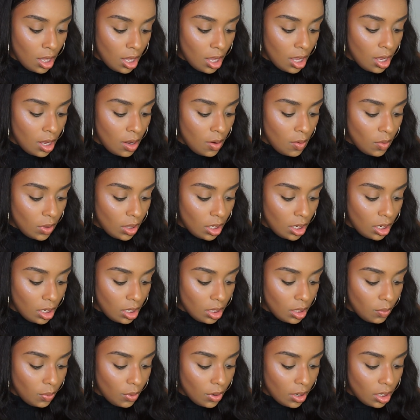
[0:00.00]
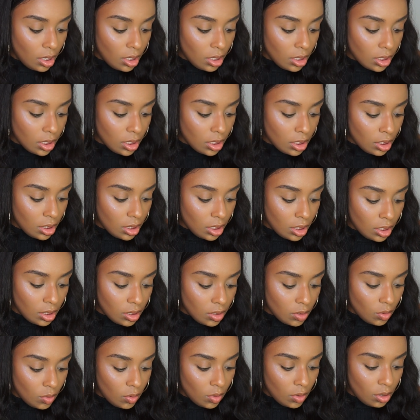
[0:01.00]
I hate when like the product
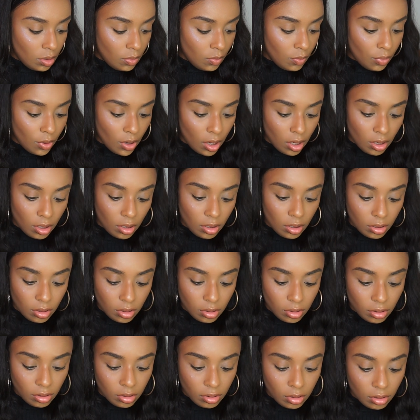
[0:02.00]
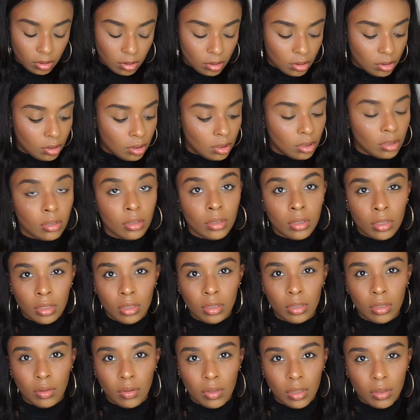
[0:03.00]
gets on product, you
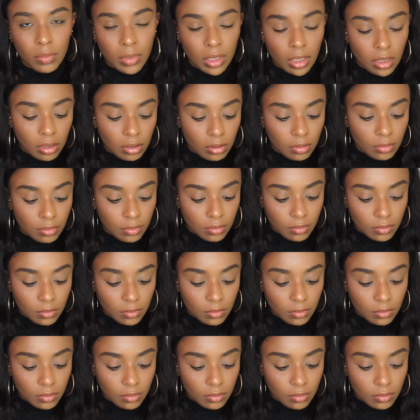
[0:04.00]
know what I mean?